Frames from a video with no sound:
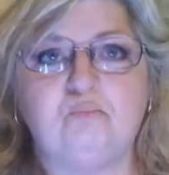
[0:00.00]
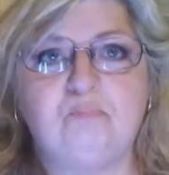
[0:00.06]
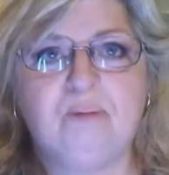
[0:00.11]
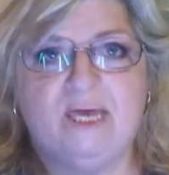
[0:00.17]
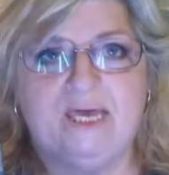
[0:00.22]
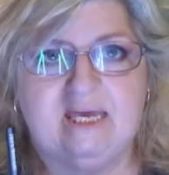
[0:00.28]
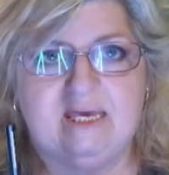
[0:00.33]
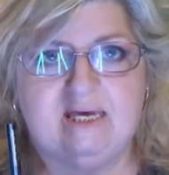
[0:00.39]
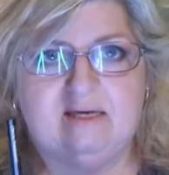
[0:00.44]

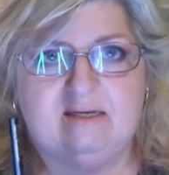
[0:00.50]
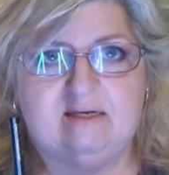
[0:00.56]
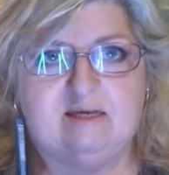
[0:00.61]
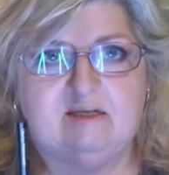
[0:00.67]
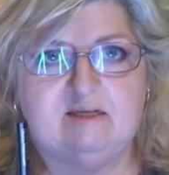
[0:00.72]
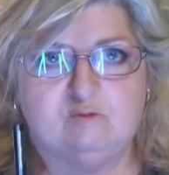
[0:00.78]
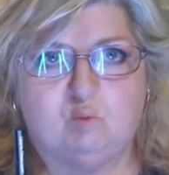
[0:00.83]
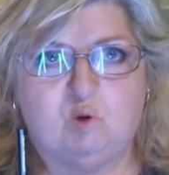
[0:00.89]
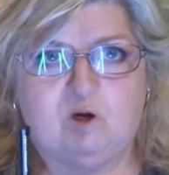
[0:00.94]
pen
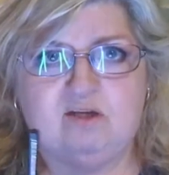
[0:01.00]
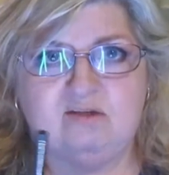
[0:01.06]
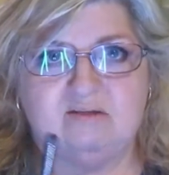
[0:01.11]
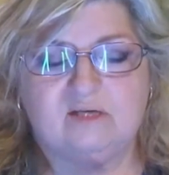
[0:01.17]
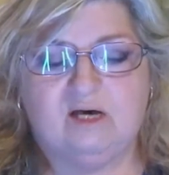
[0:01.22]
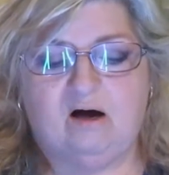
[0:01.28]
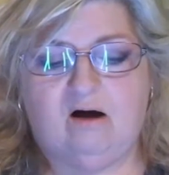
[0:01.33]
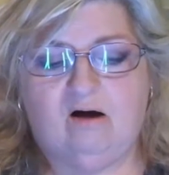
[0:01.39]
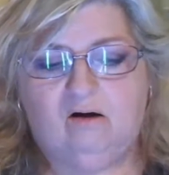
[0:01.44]
is what it's
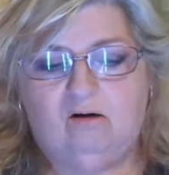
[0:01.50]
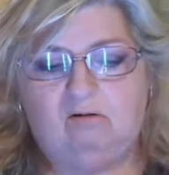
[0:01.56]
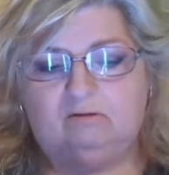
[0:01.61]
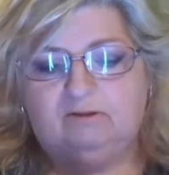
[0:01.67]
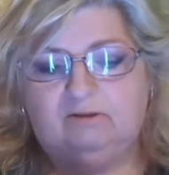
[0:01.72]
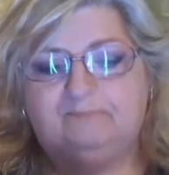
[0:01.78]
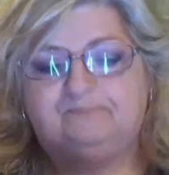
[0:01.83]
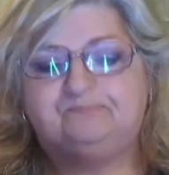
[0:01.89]
called,